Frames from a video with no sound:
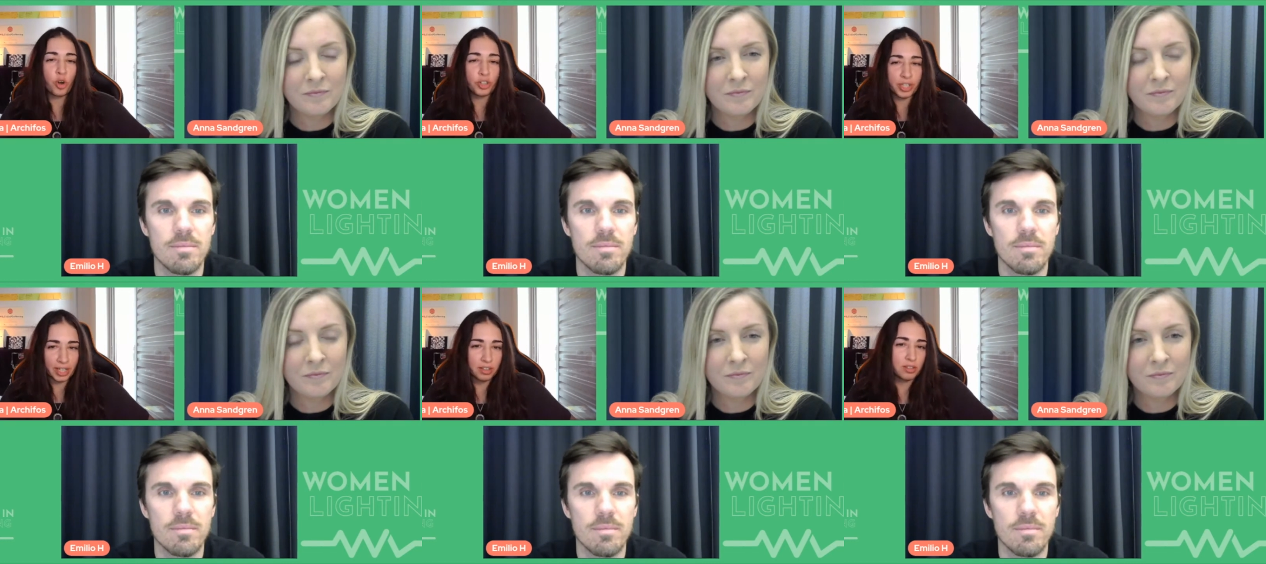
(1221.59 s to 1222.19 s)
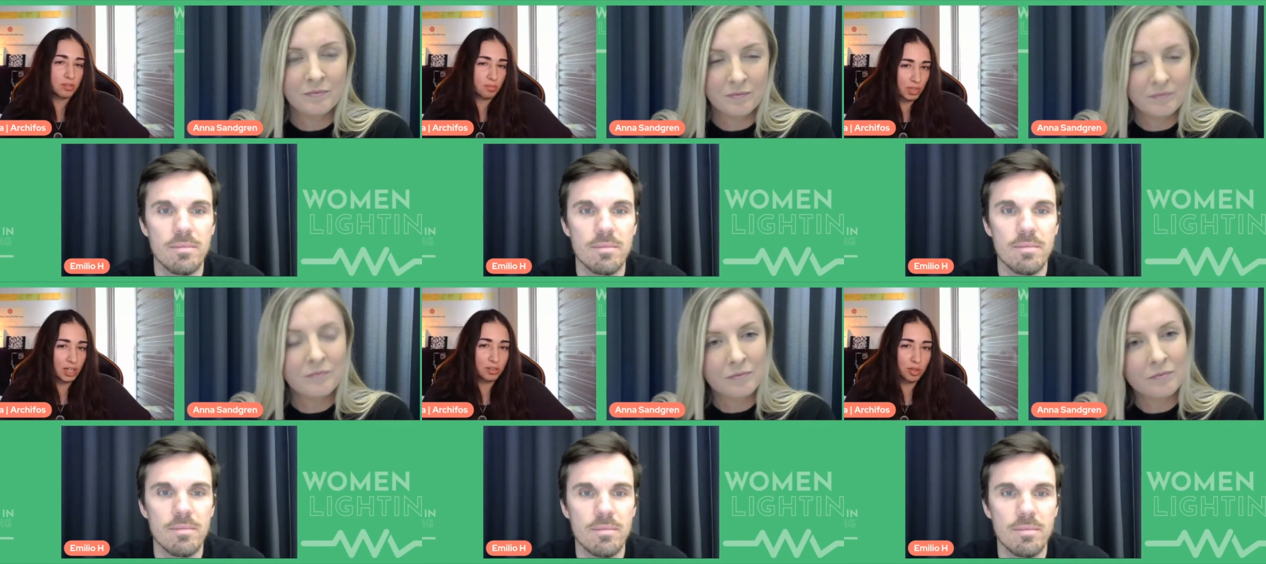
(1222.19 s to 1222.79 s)
Speaker 1: products
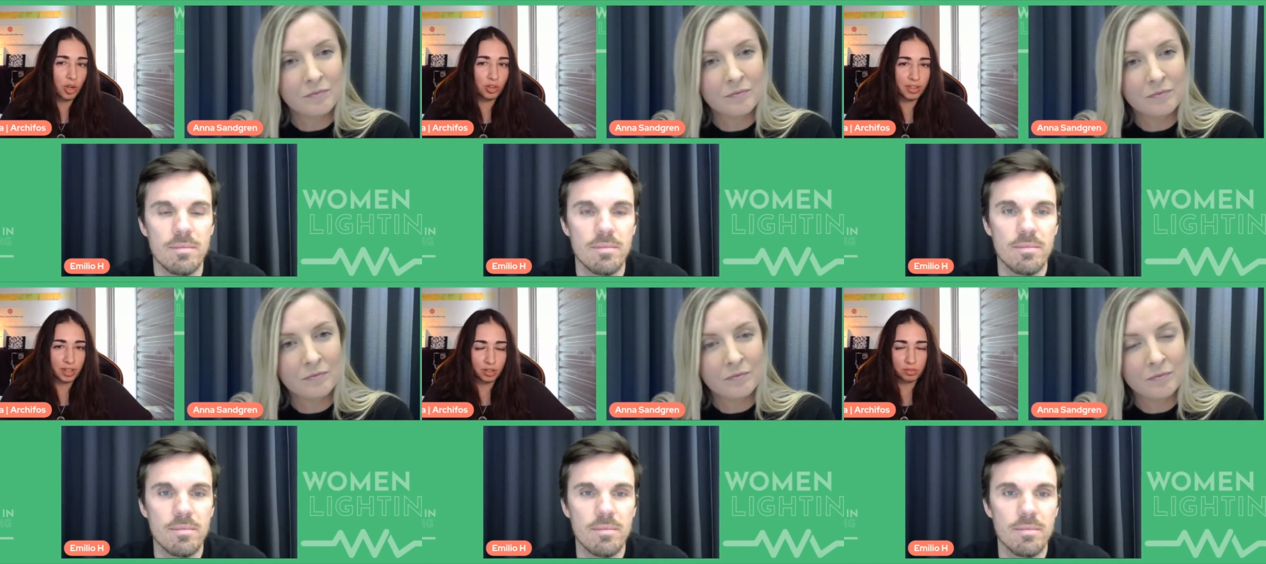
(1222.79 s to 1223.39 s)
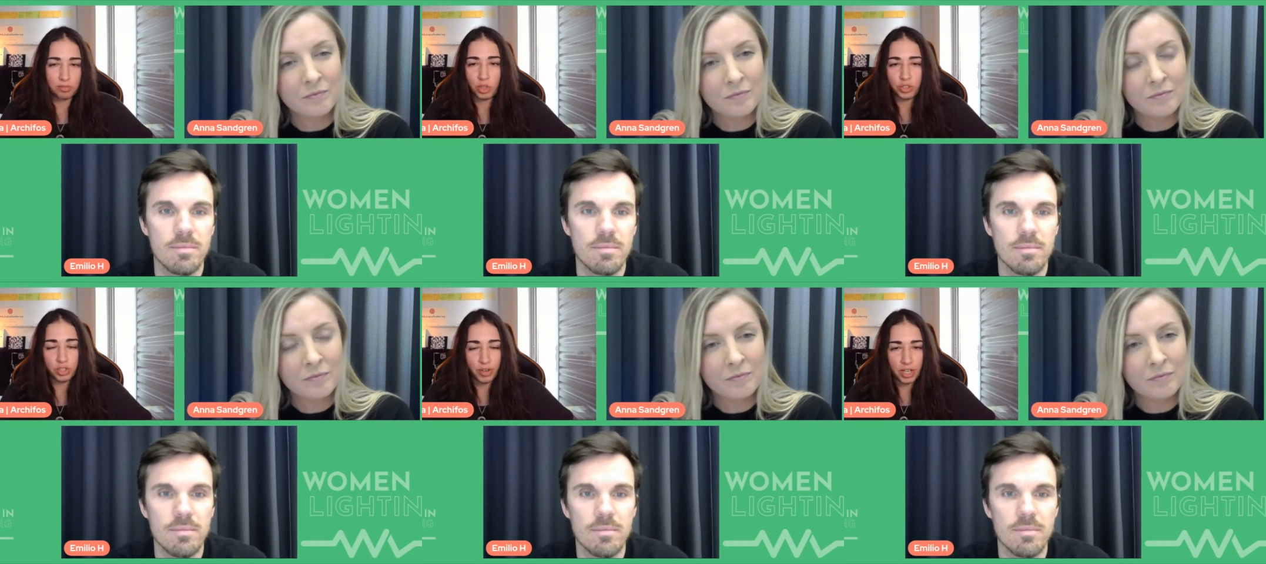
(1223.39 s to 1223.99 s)
and all the
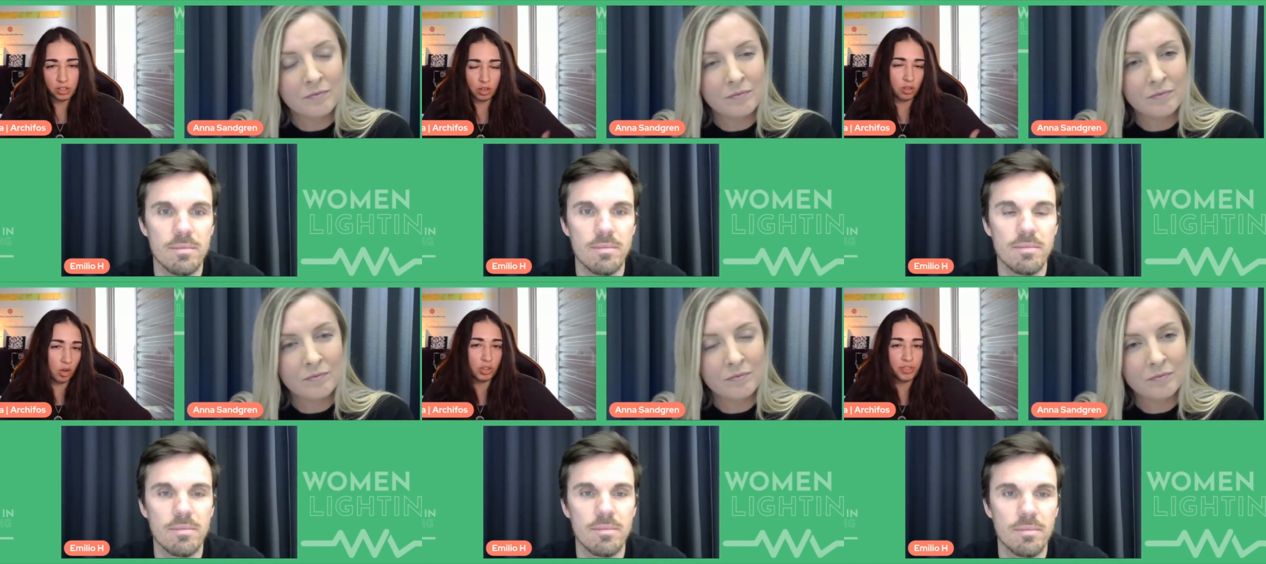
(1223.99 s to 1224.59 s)
consideration, all